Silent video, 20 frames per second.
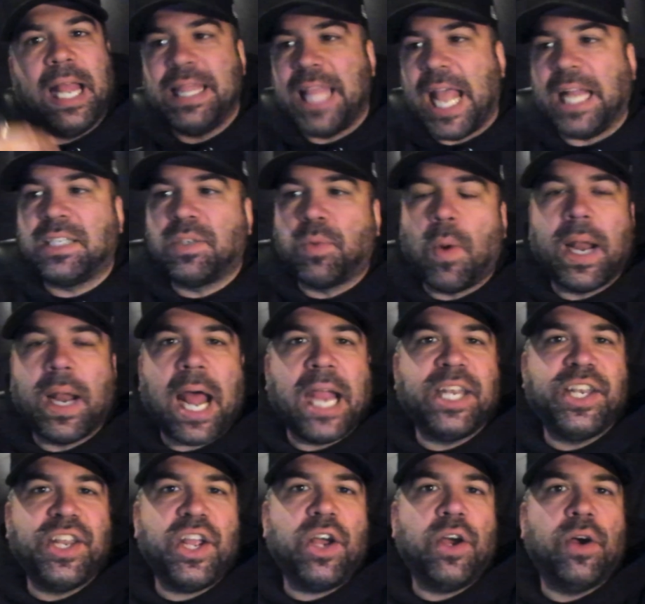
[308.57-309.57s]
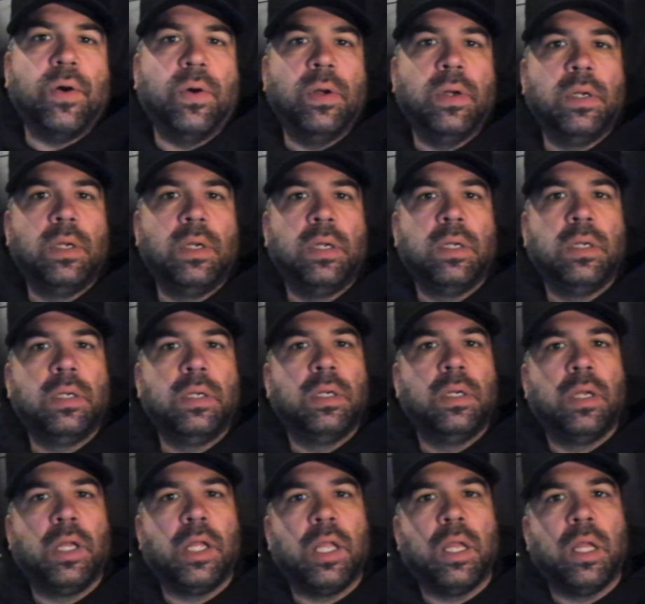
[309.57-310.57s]
That's what I do.
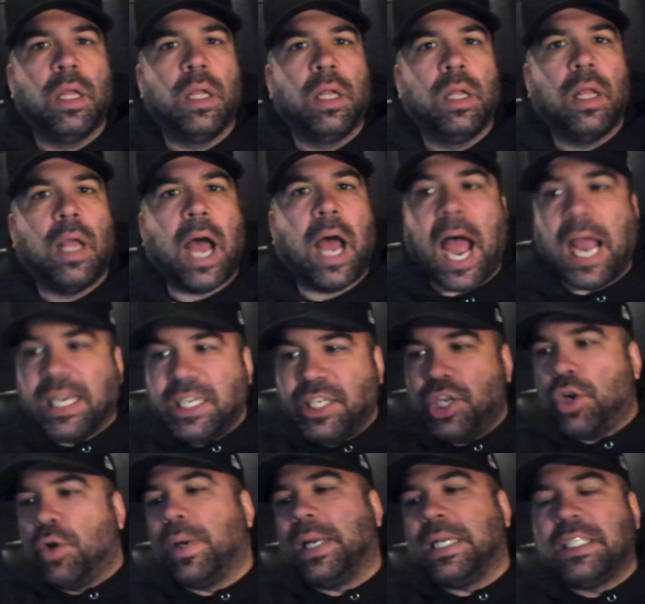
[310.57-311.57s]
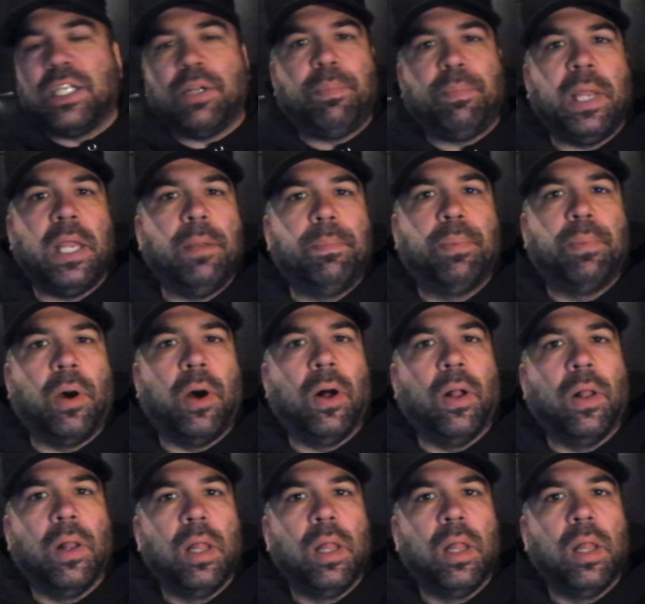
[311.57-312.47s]
I do it to people.